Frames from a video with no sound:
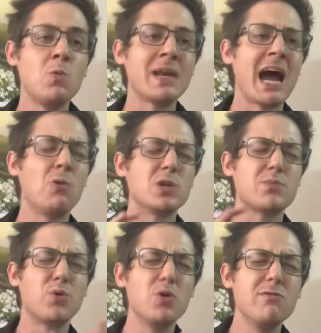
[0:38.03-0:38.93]
when I was
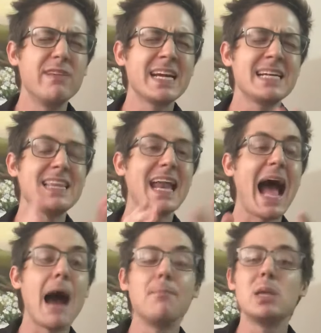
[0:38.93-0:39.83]
proving that
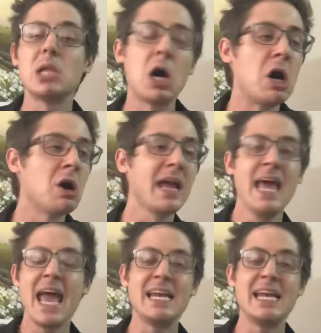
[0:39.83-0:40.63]
I belong.